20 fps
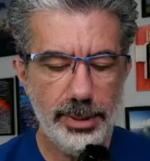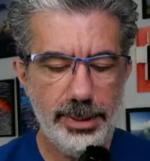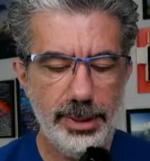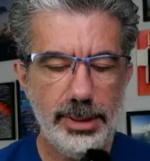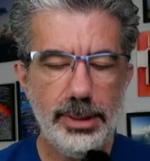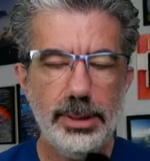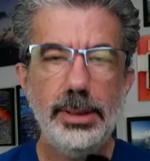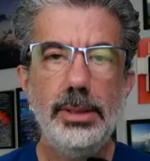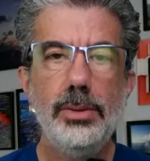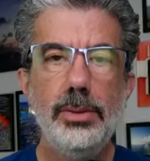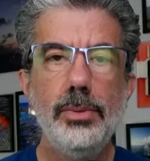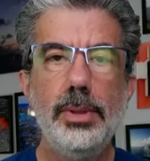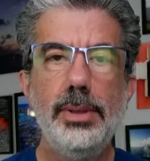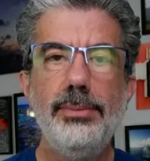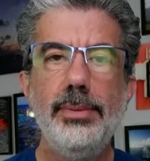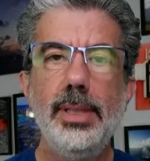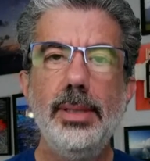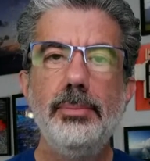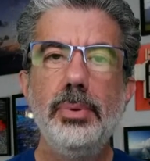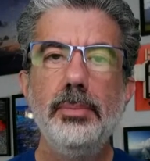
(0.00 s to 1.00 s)

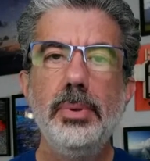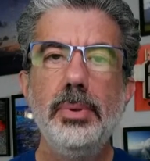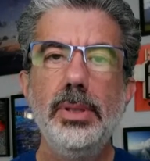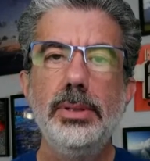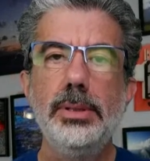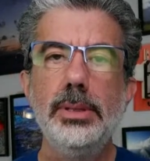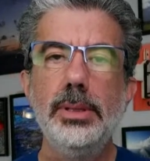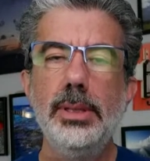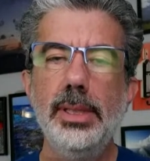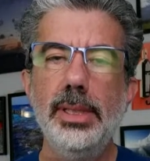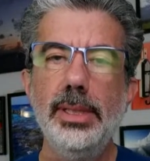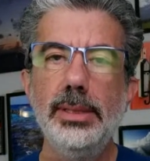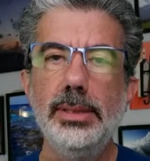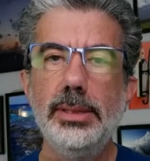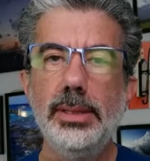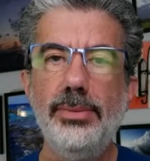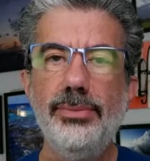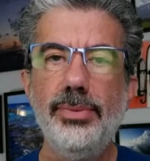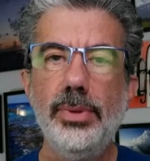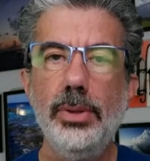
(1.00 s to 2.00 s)
$16.25 per person in a
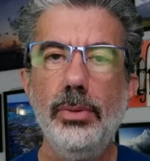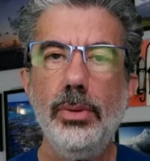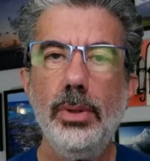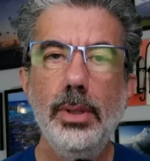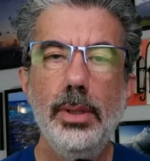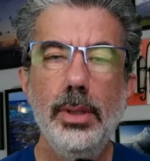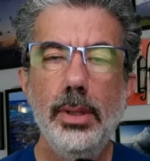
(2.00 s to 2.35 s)
Sea View.